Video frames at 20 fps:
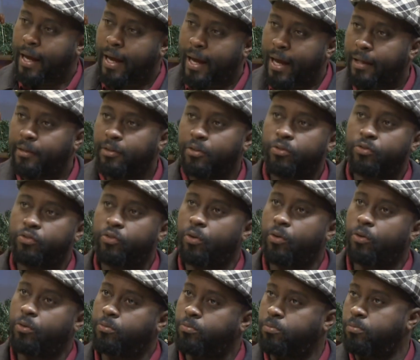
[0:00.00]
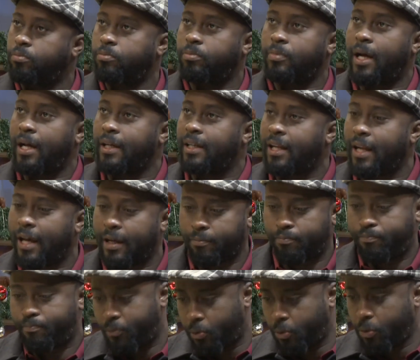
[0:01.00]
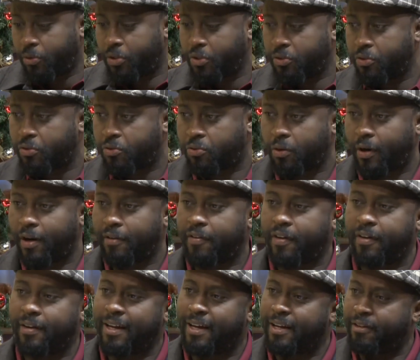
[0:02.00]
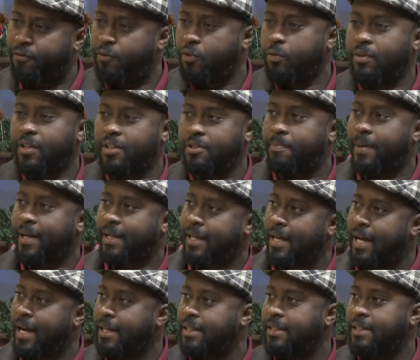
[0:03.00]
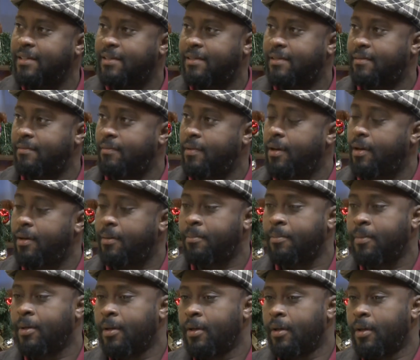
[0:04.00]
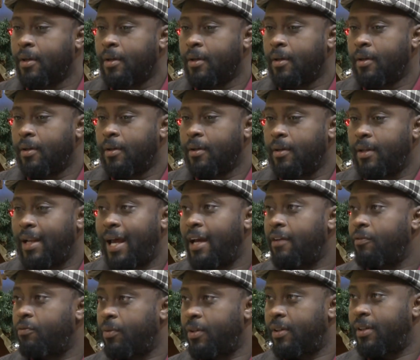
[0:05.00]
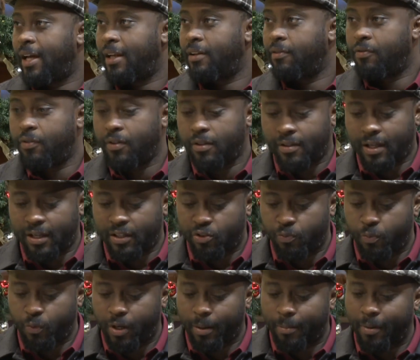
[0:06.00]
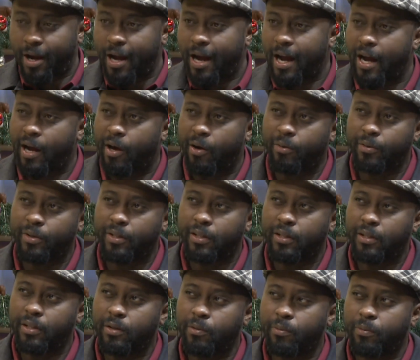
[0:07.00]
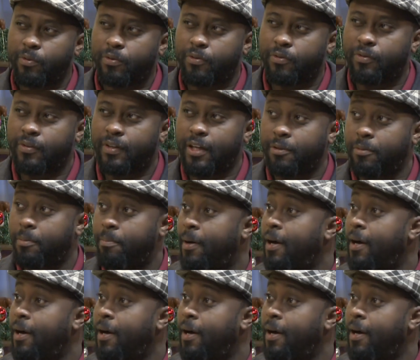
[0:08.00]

And so, and then I looked into the story and found out that a few days back he had this um, live with Daddy Freeze, and he spoke about how he was he has been